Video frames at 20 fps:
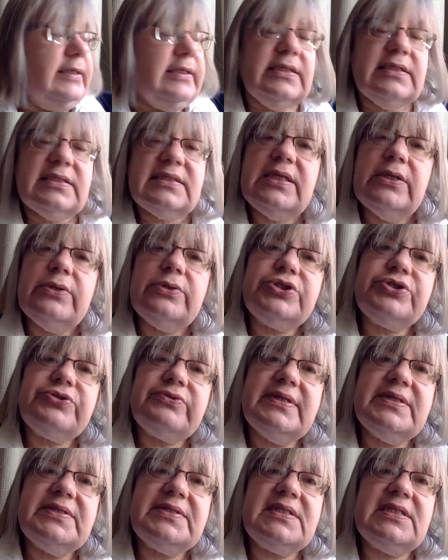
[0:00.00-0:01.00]
So
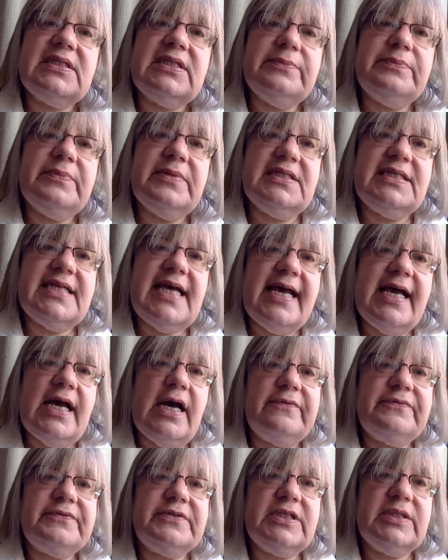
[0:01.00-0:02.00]
Jerusalem, the day
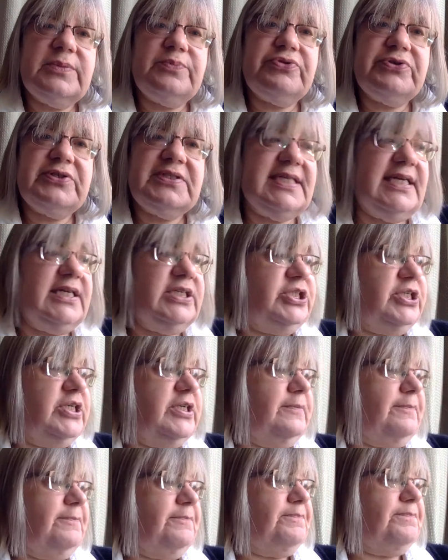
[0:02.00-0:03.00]
after the
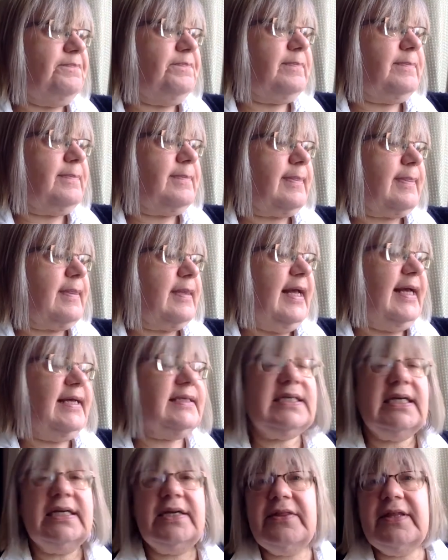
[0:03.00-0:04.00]
procession.
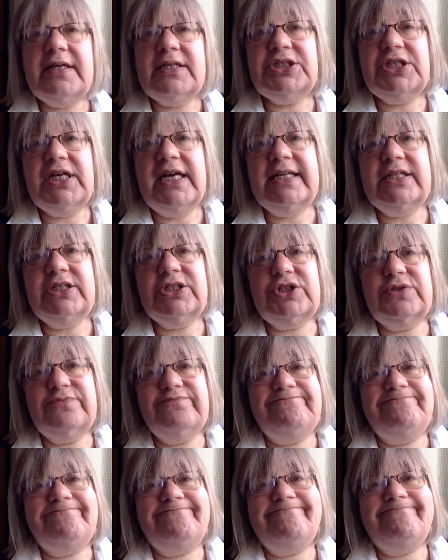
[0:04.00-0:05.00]
Has anything changed?
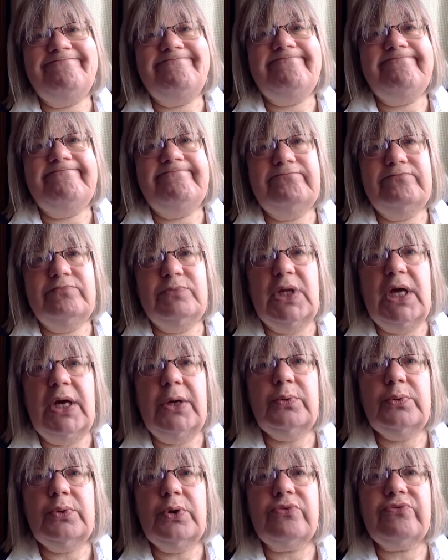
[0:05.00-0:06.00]
No,
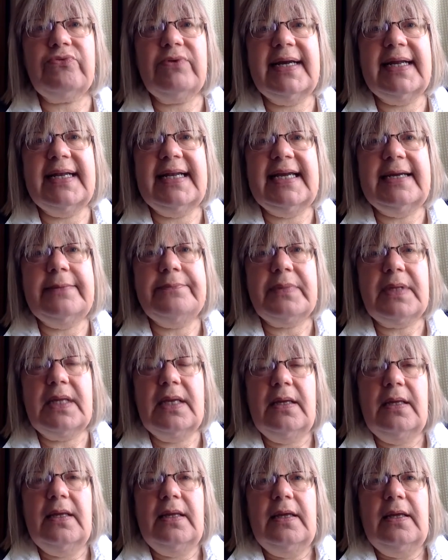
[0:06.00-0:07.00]
not really.
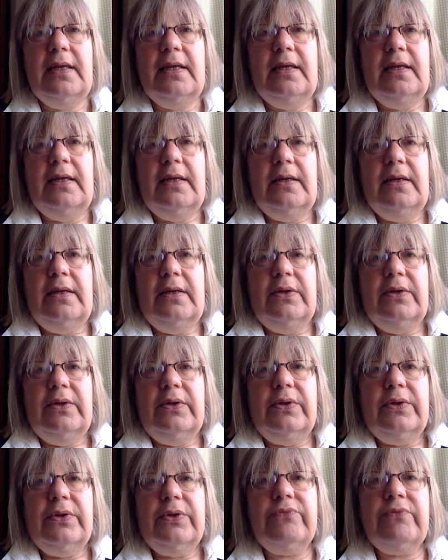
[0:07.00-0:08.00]

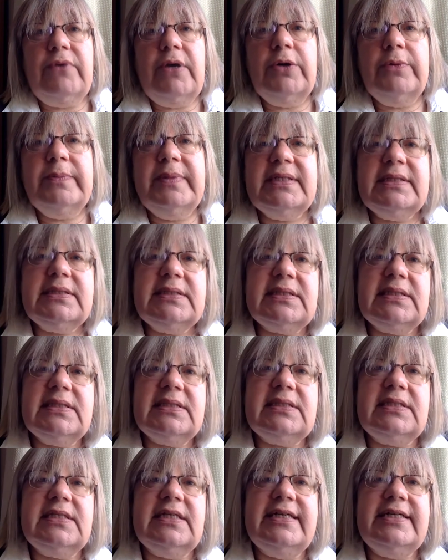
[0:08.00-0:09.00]
The Romans are
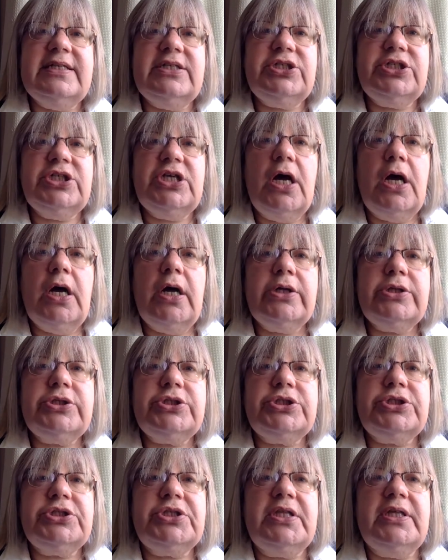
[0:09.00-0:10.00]
still in
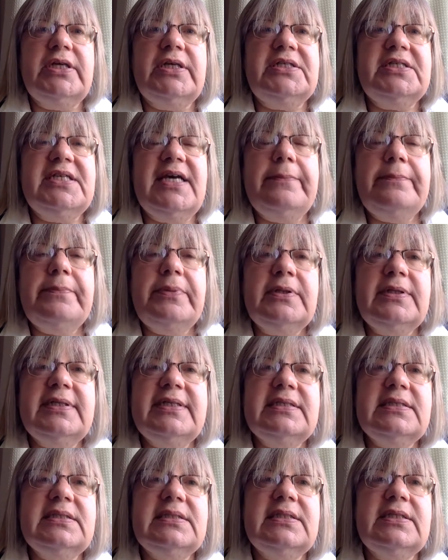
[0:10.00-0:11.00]
charge. The temple
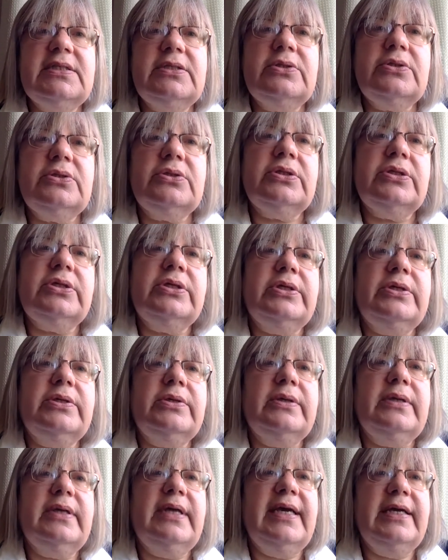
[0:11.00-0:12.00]
is still,
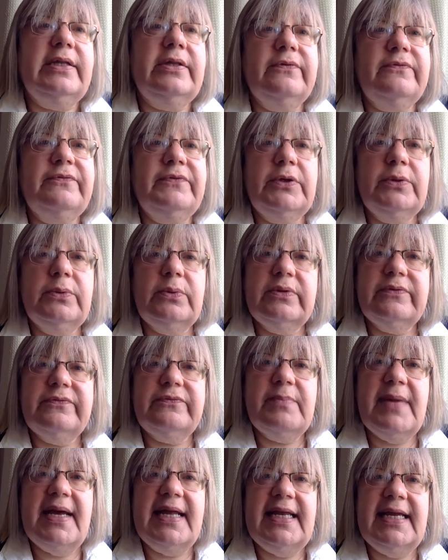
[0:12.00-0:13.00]
in the view of
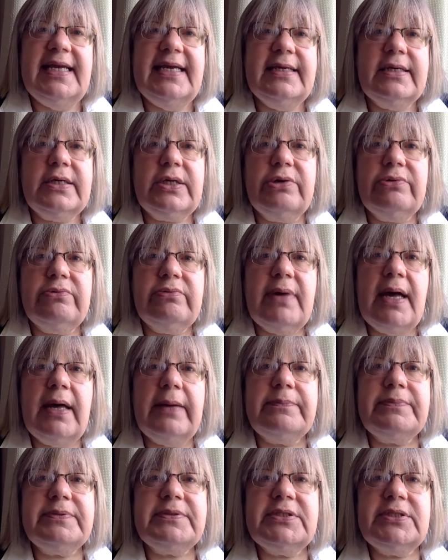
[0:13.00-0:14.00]
many,
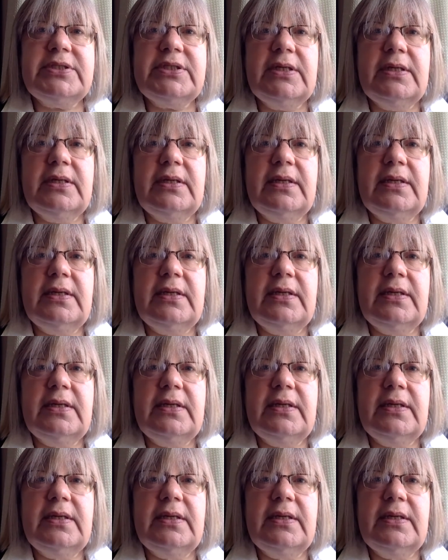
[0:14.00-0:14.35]
corrupt.